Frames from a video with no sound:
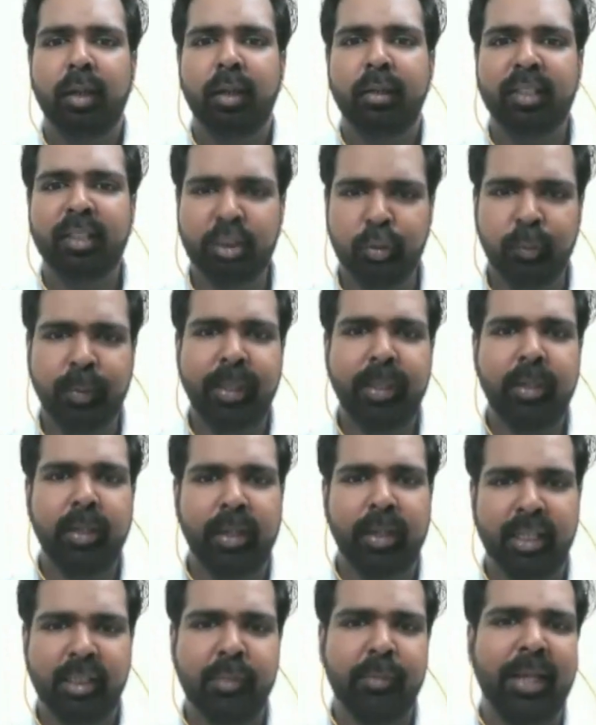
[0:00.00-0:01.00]
this
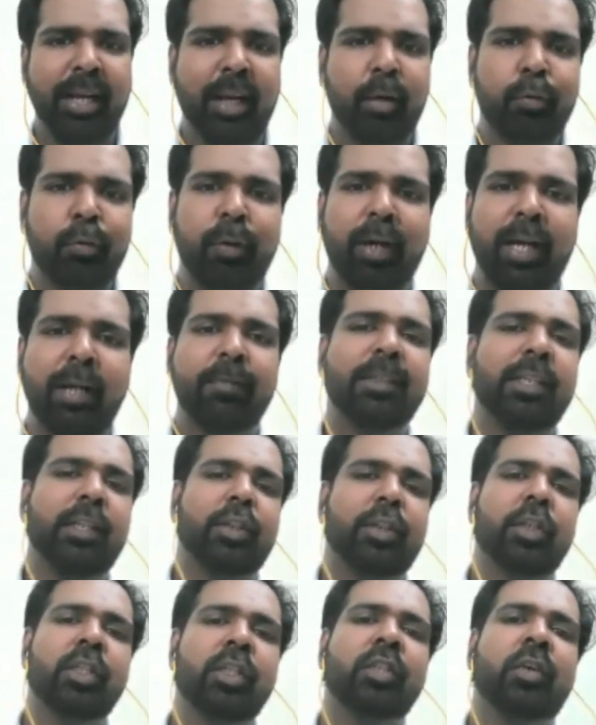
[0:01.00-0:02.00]
week, as we have five
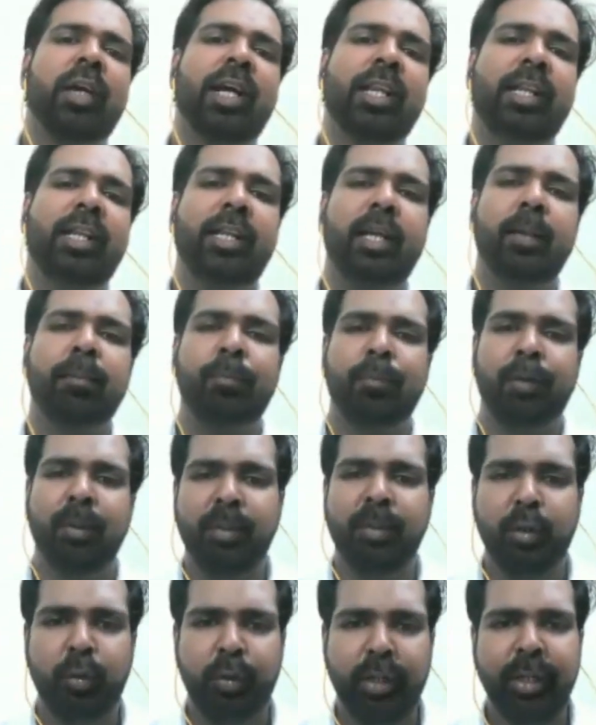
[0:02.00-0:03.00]
sessions rallied up
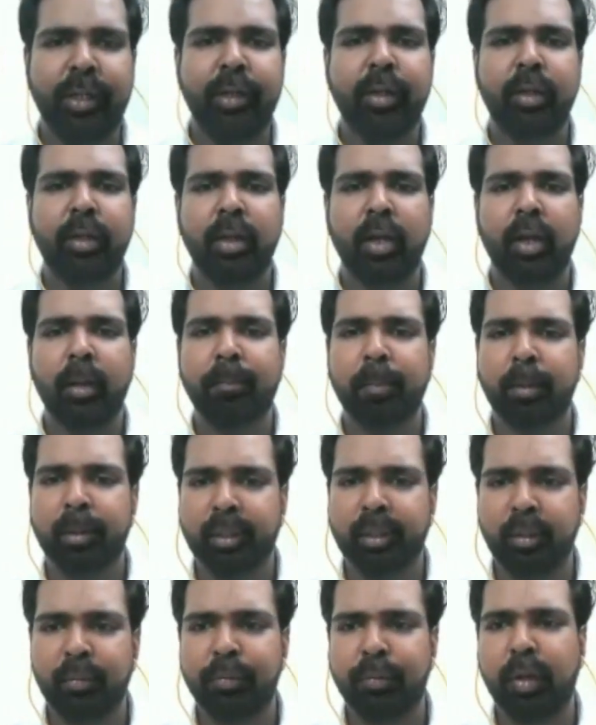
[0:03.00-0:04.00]
from today up
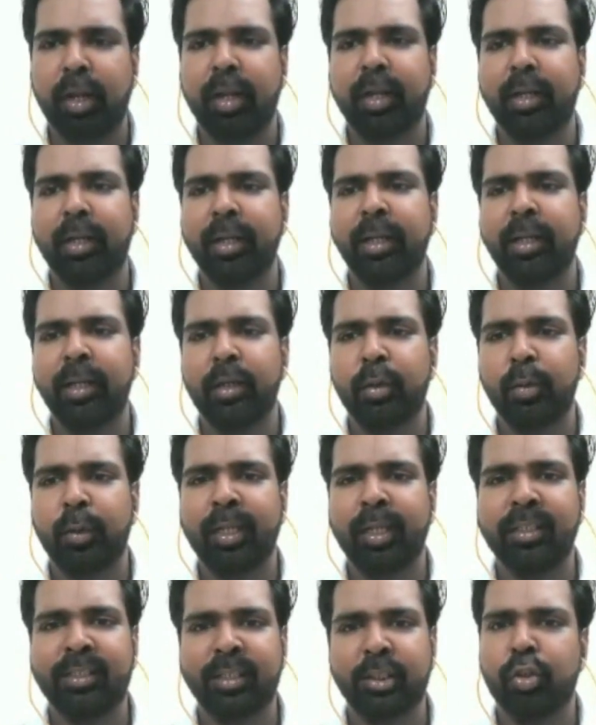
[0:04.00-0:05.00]
until Friday,
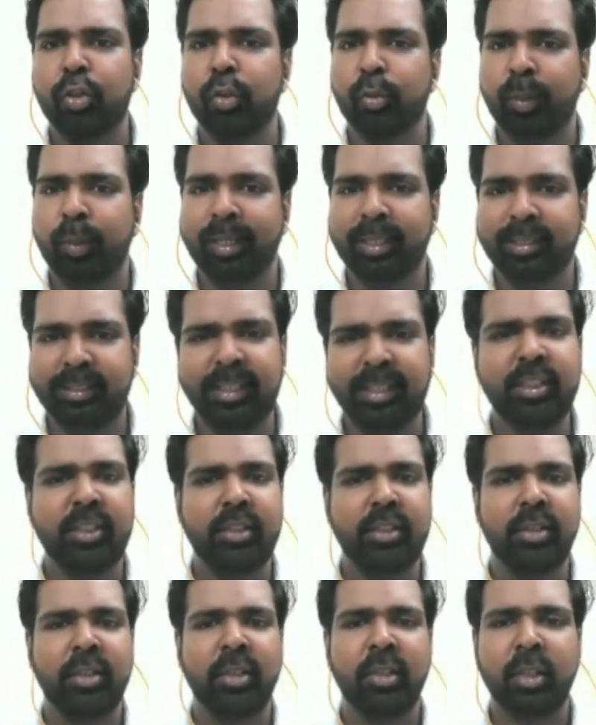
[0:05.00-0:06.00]
26th to
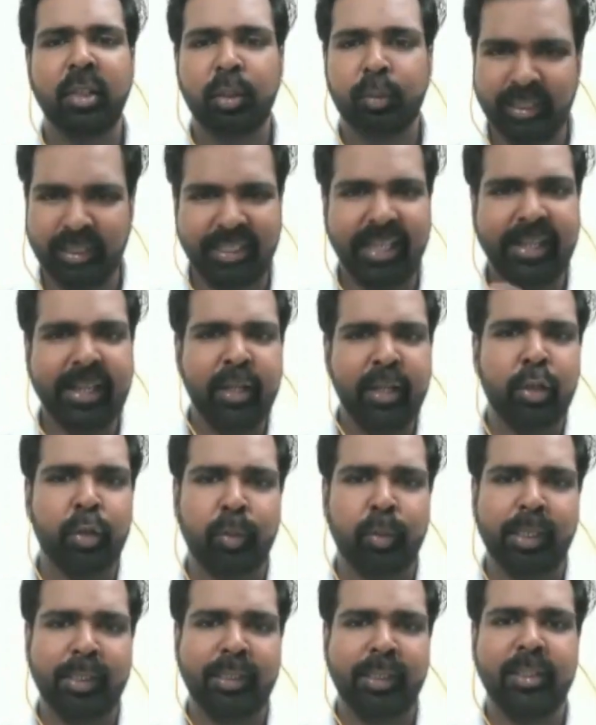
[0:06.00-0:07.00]
26th, 22nd
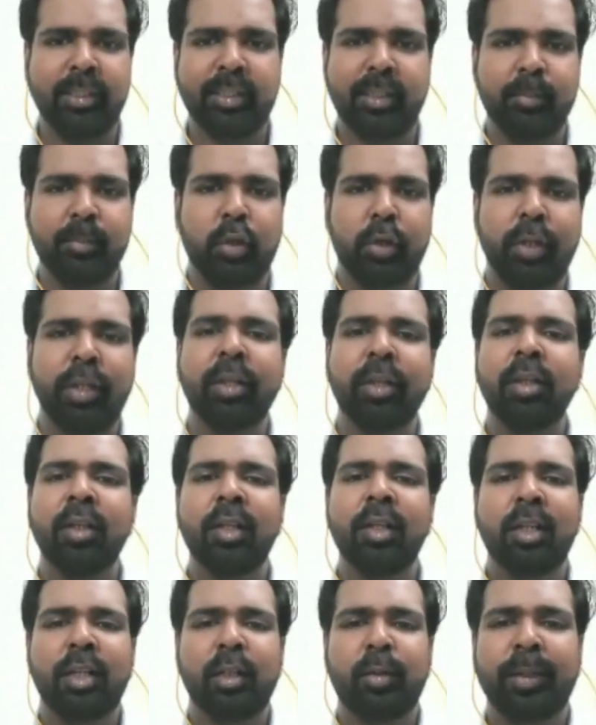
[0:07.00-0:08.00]
to 26th, I'm sorry,
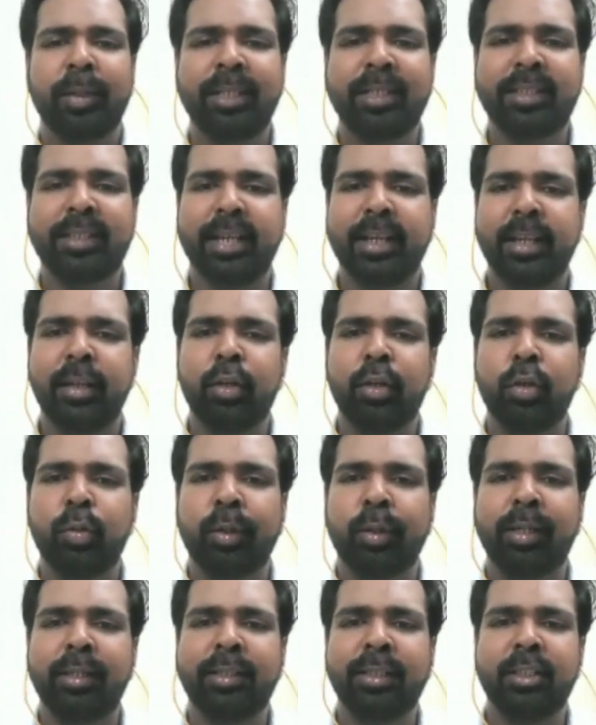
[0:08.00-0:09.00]
22nd to
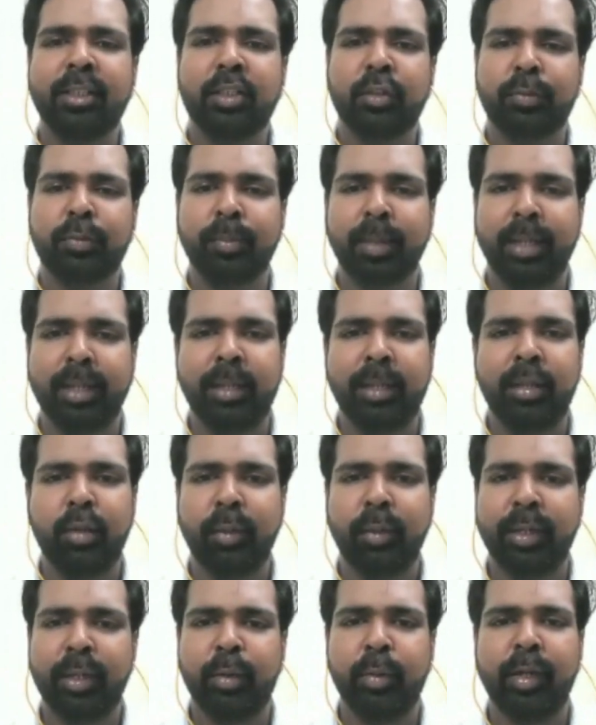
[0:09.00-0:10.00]
26th of May,
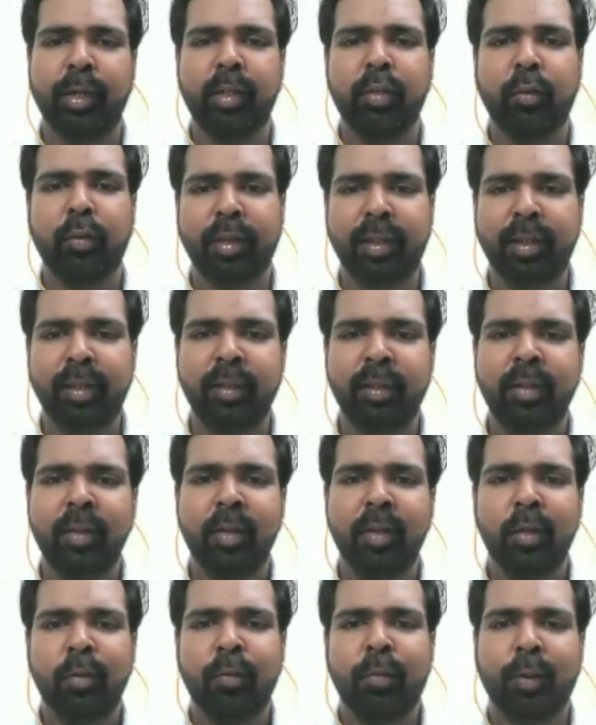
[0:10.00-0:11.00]
2023,
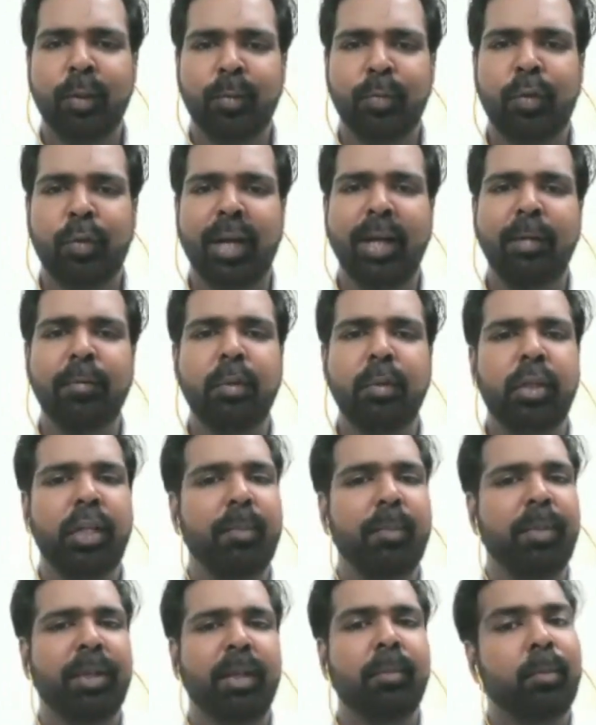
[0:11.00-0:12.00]
from
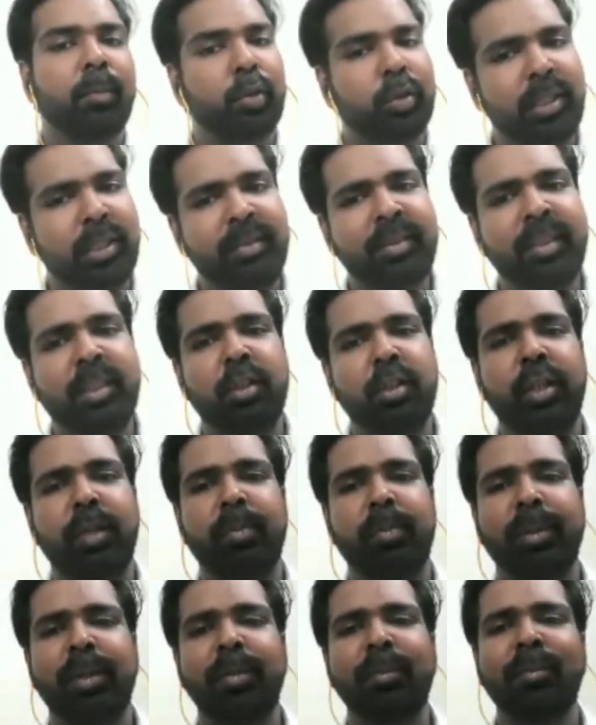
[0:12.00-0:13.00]
5.30 p.m. to
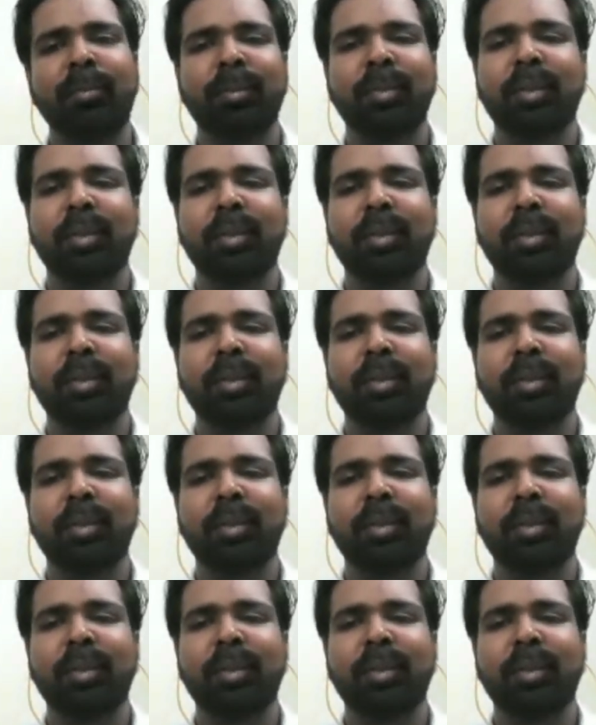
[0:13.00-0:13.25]
7.30 p.m.